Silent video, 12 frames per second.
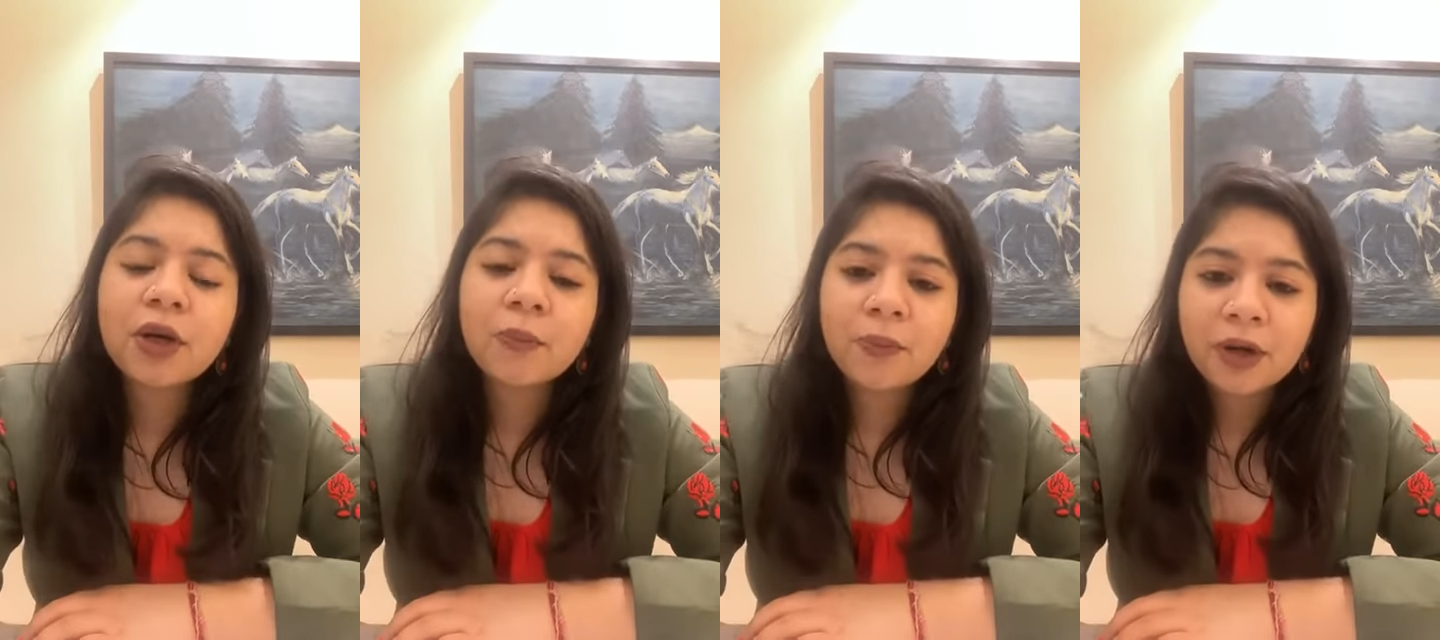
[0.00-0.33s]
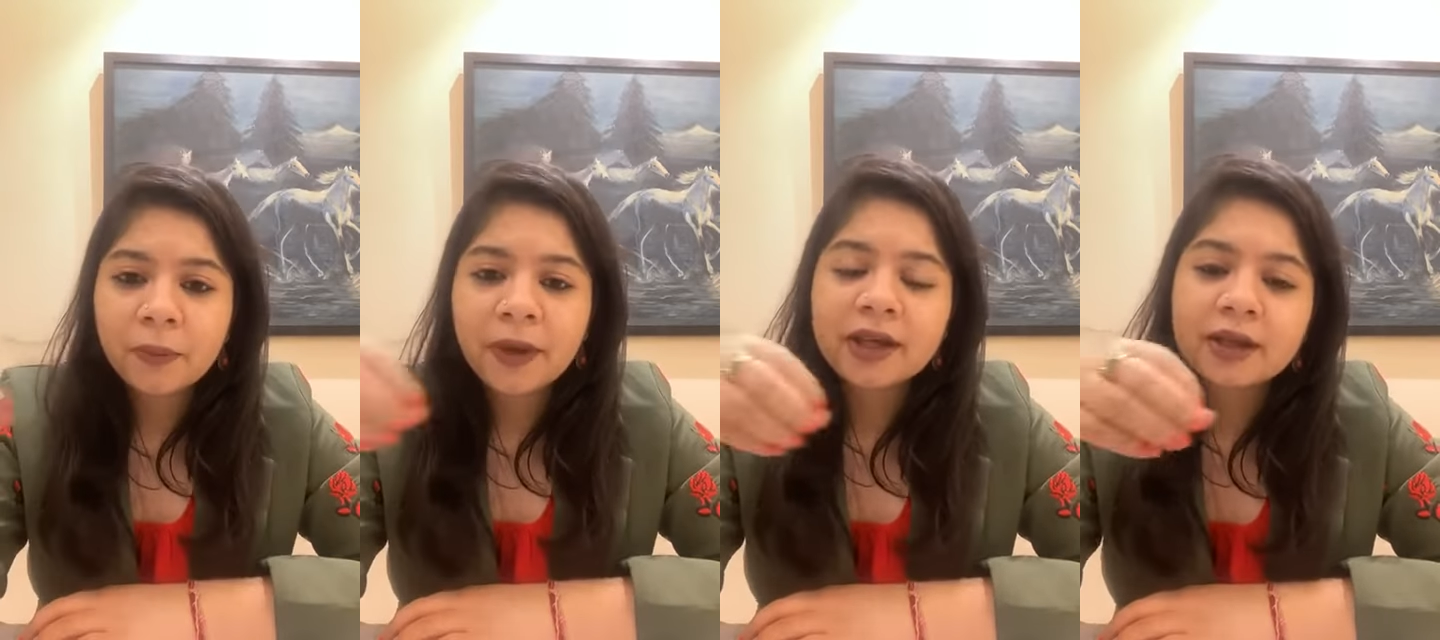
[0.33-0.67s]

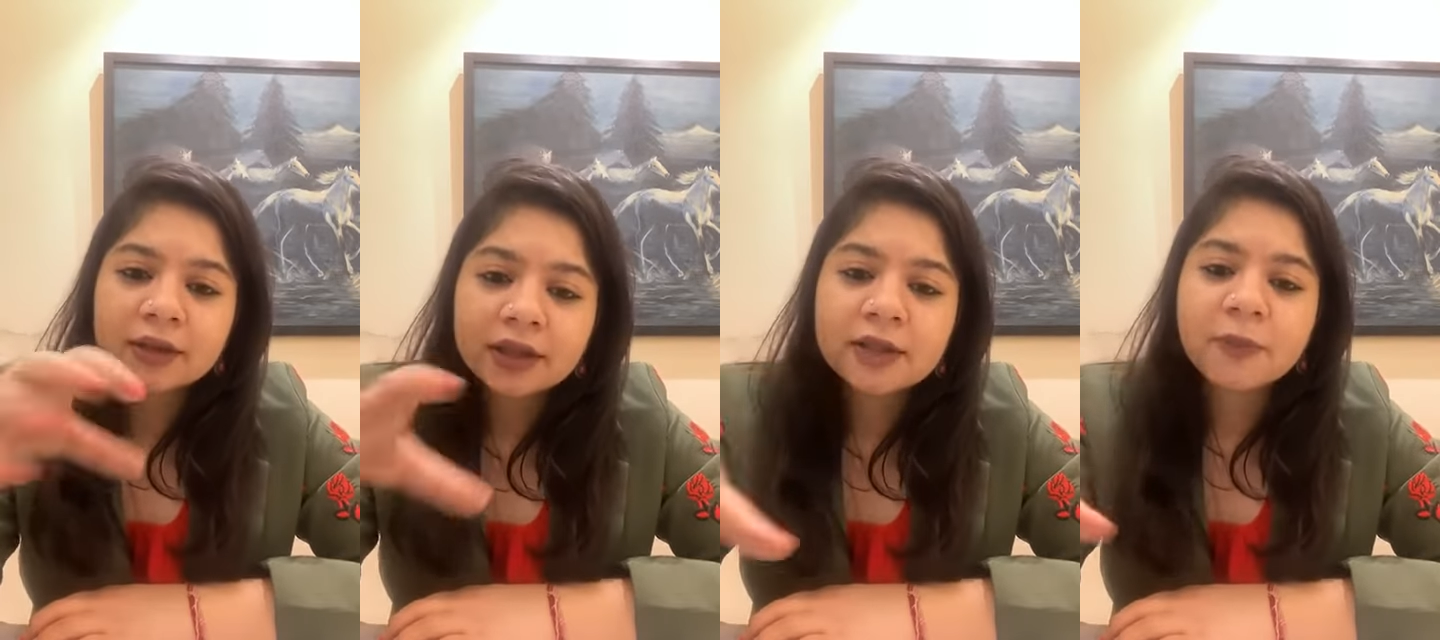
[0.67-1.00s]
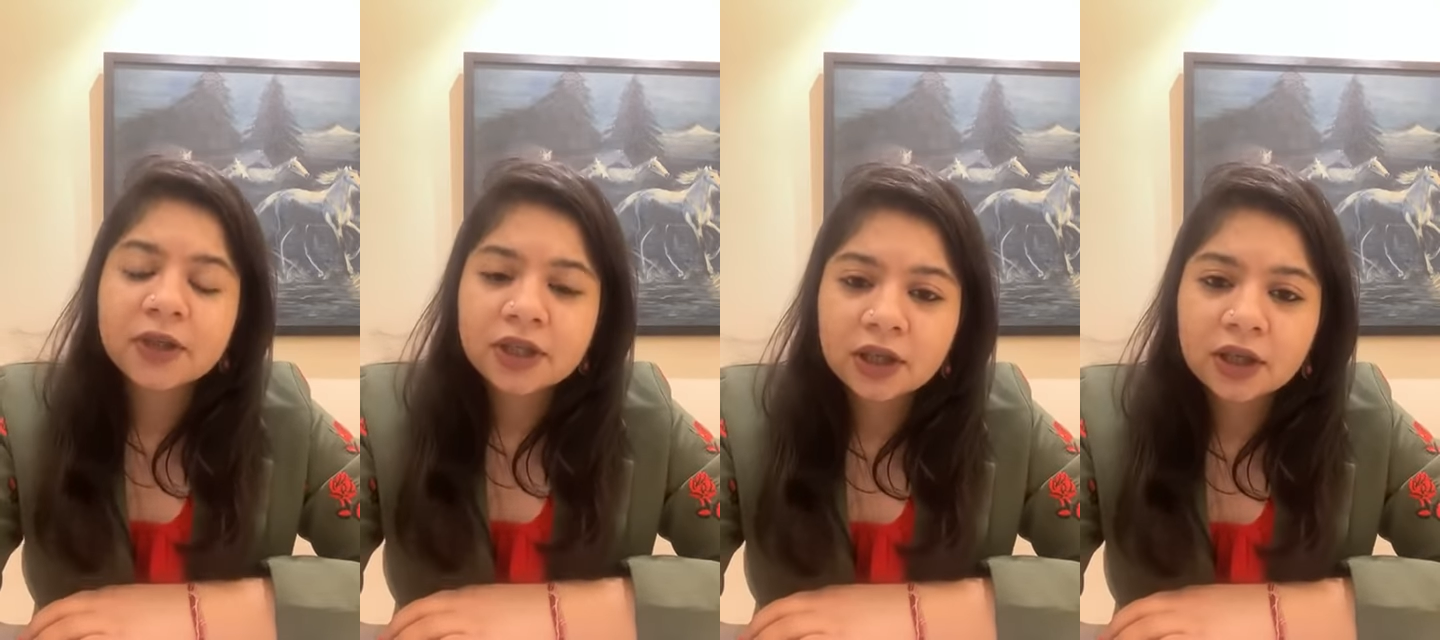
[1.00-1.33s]
implement this
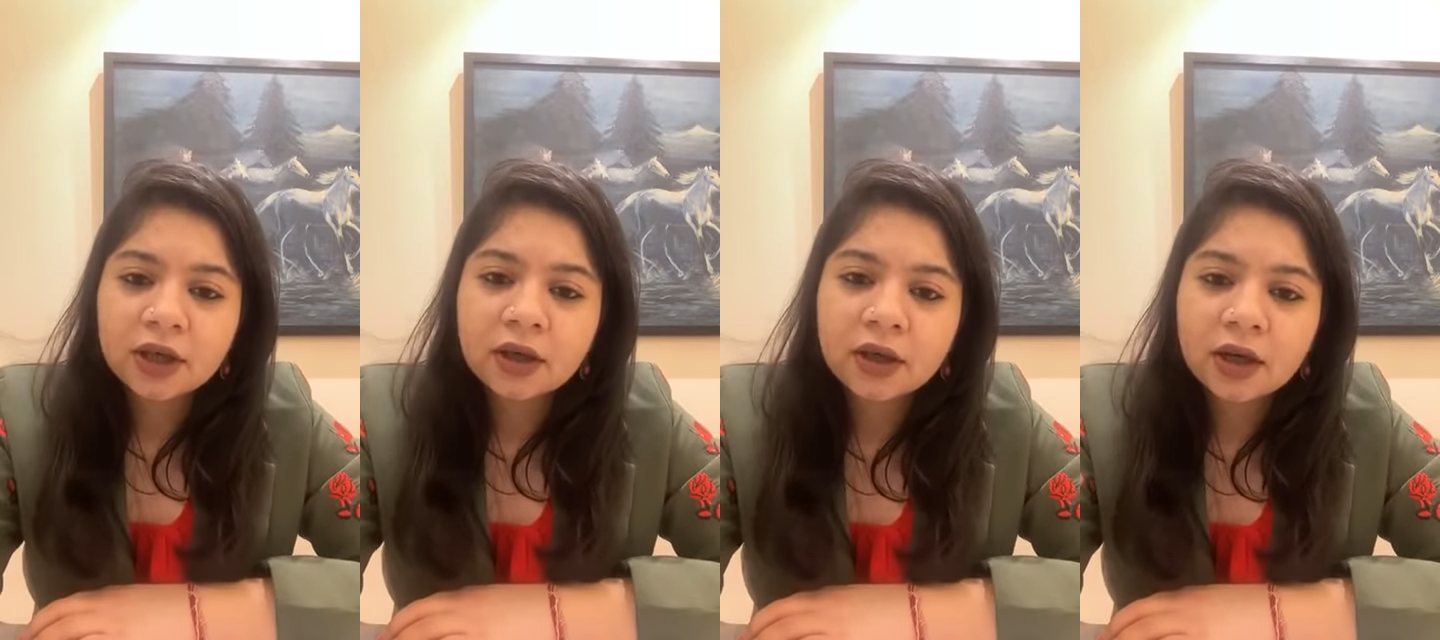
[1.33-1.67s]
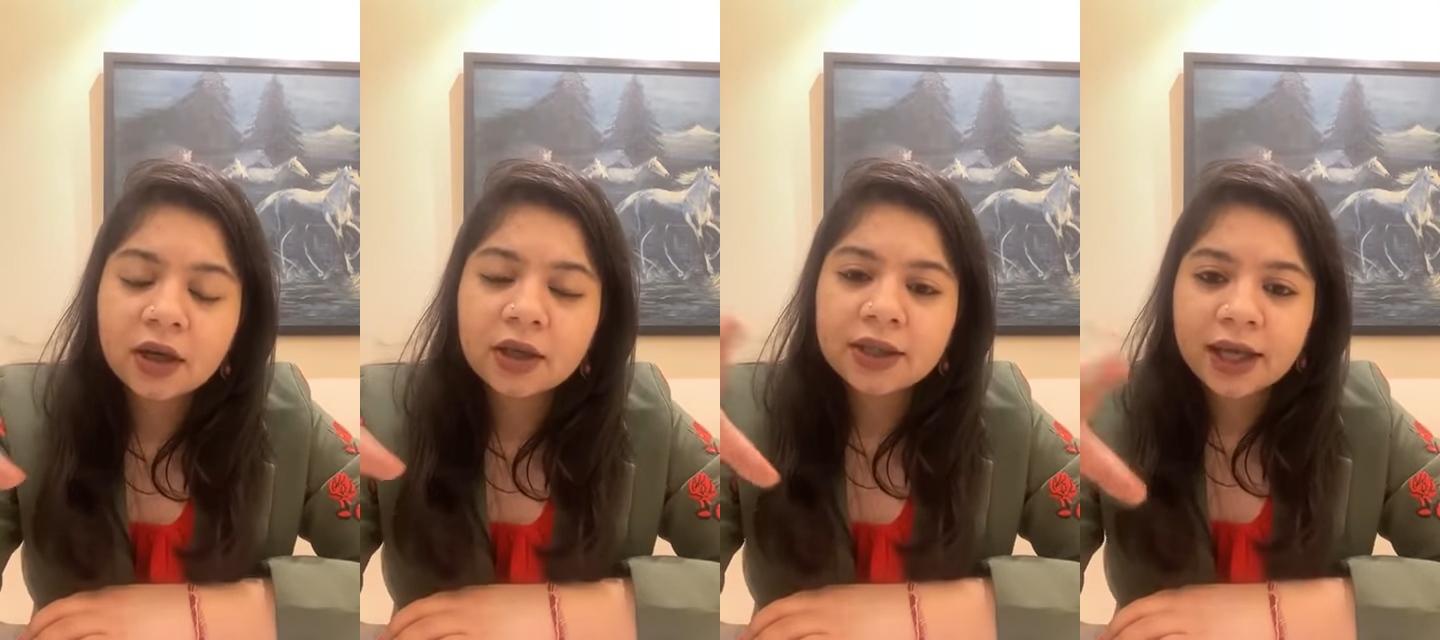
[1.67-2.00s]

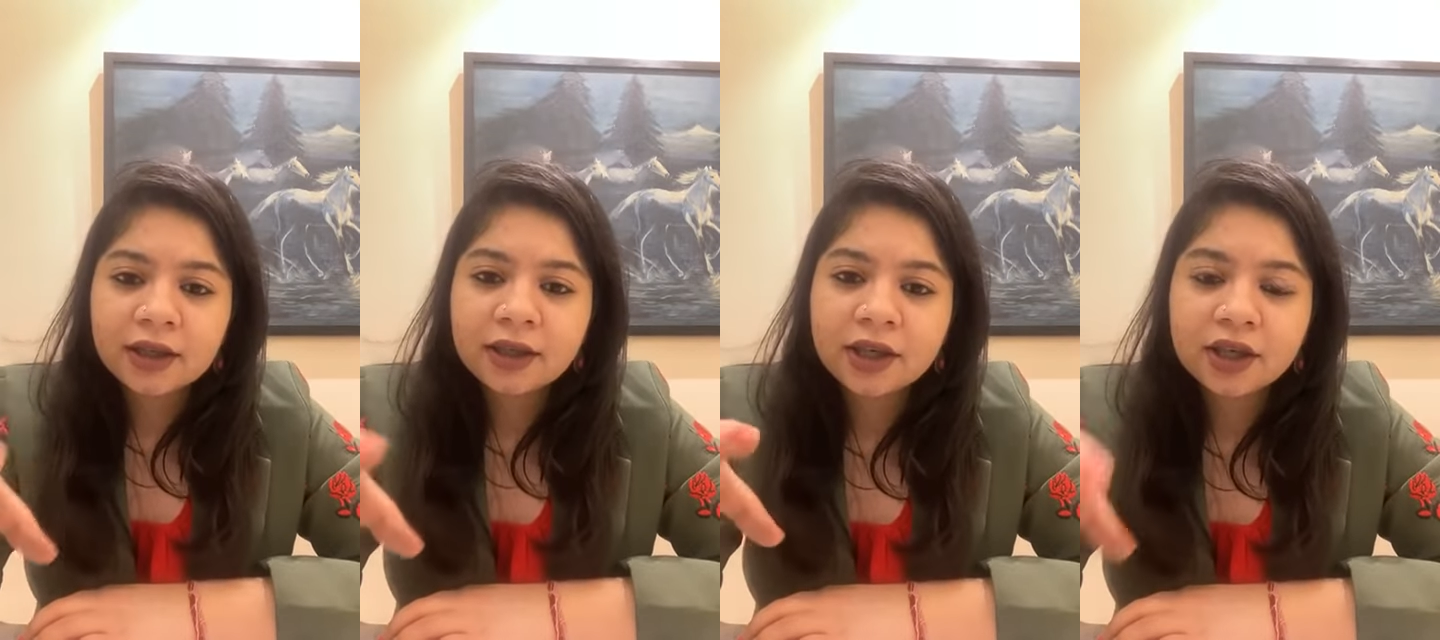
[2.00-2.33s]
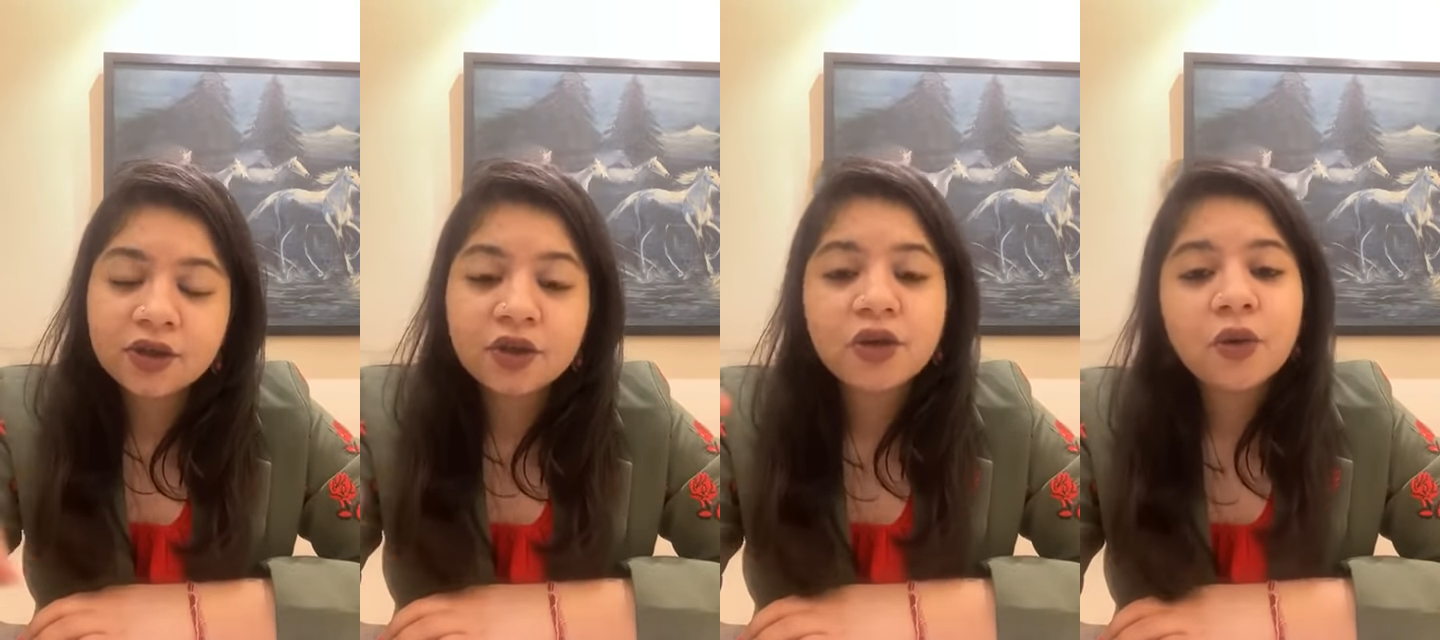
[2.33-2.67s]
particular declaration,